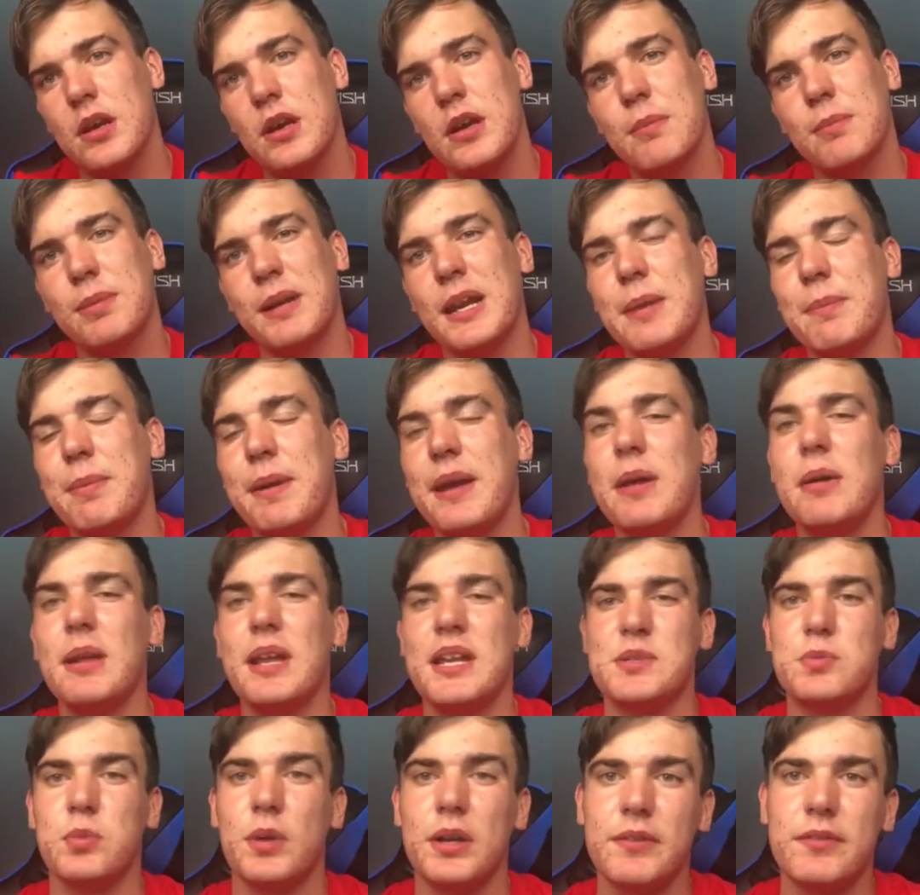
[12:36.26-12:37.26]
play the beta.
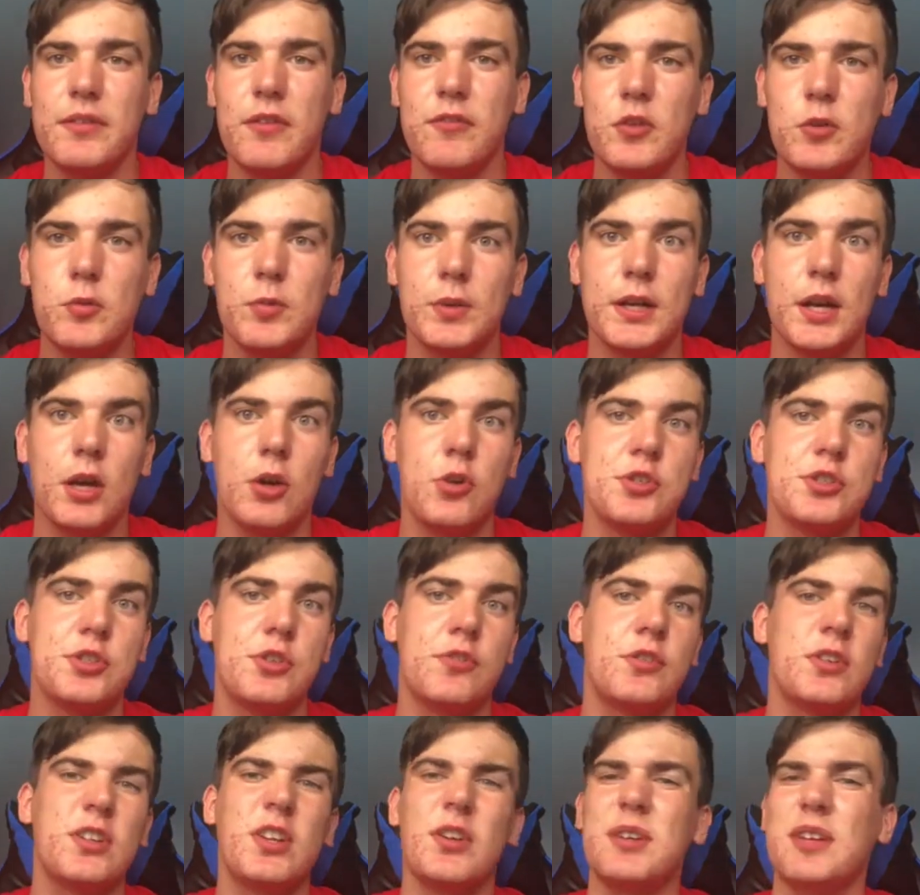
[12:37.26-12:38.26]
That's why they've given you a code. So
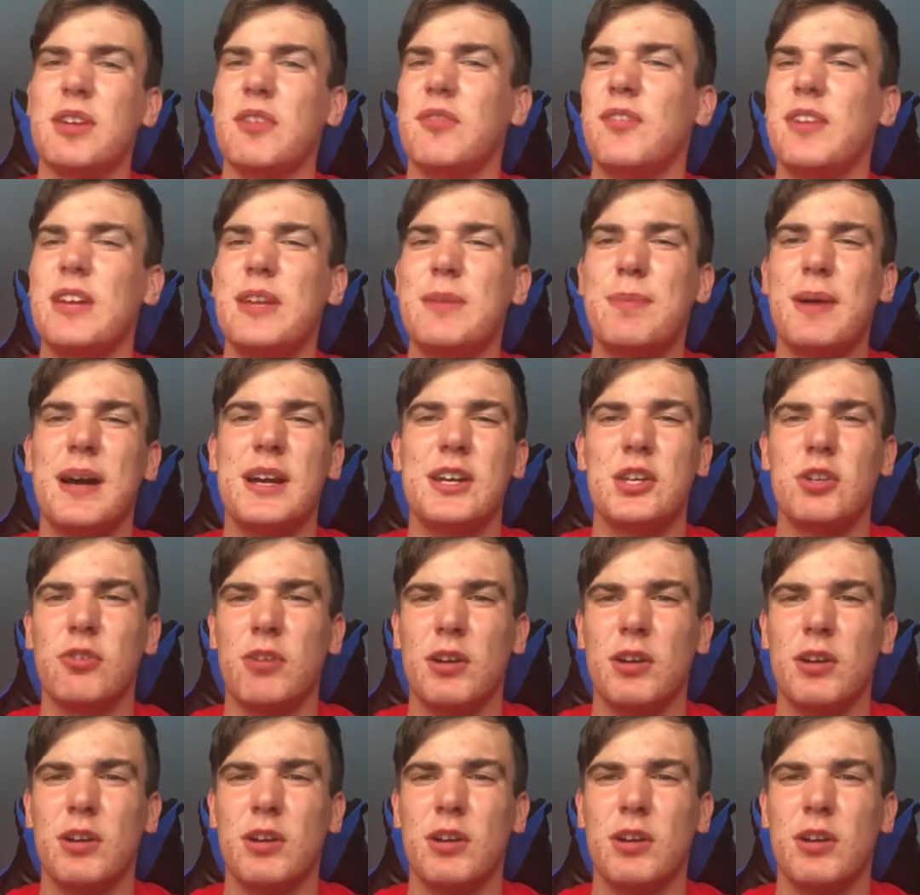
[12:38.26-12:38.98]
if you don't give feedback,